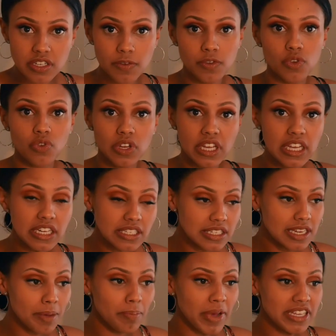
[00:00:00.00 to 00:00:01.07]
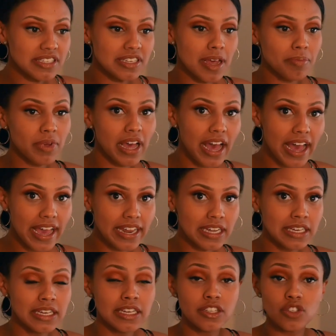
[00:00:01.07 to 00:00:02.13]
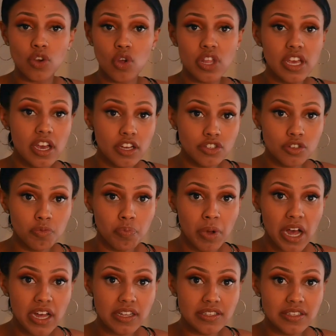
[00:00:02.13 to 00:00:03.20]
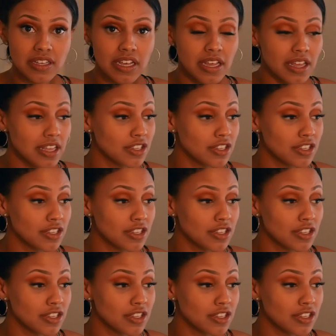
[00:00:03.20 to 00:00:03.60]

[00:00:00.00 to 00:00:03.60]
If you need a step-by-step guide, it's only $100.